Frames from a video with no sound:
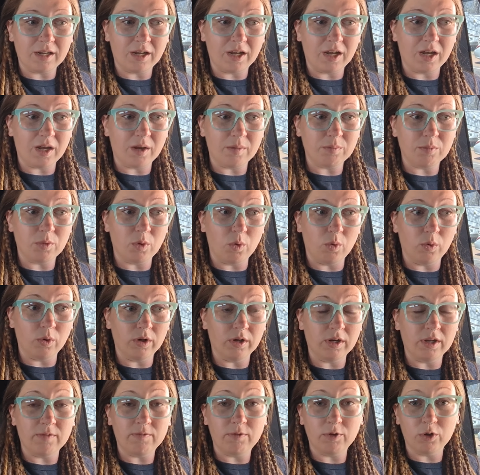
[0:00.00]
Um,
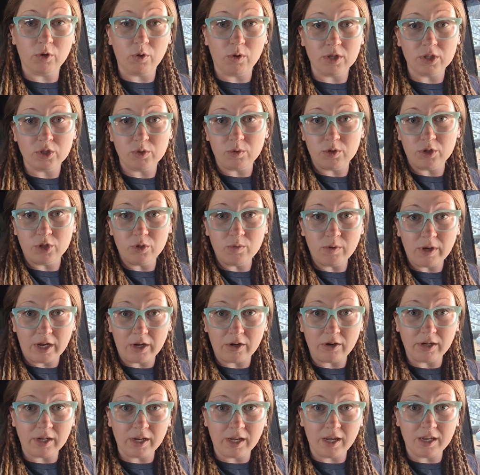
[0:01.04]
or if you're going to a new
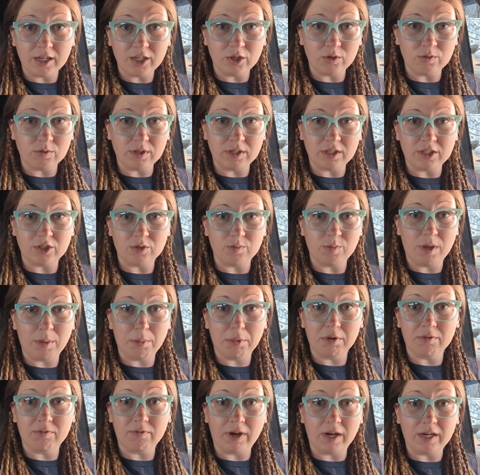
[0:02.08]
area, you need to be
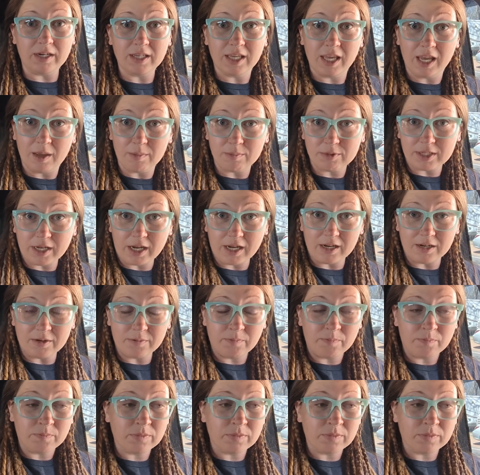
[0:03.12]
able to find a campsite.